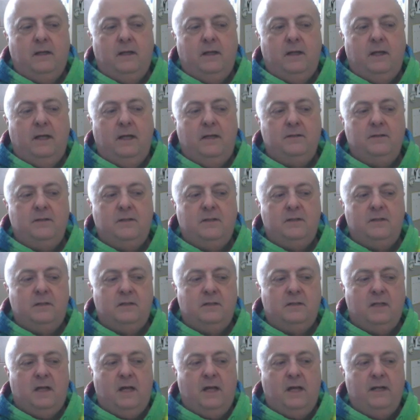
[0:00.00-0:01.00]
as a
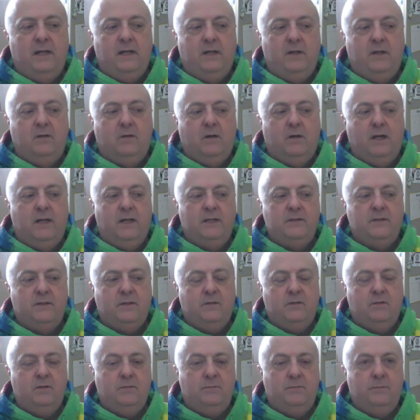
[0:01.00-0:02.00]
society or as a
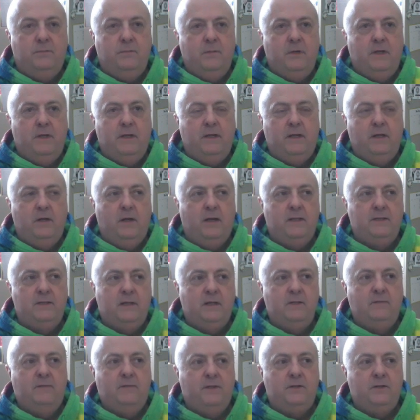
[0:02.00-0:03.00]
group, you know, as
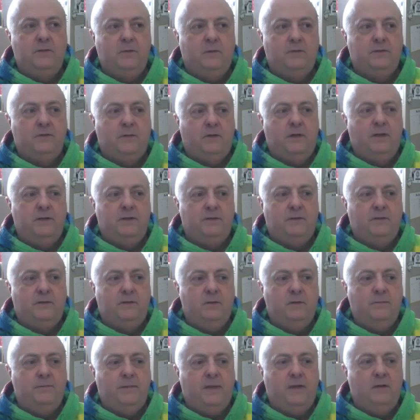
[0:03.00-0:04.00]
individuals or as a
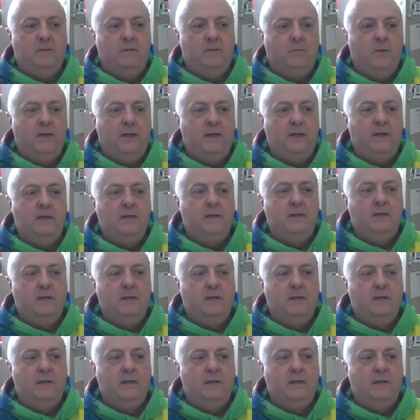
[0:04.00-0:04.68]
group, that we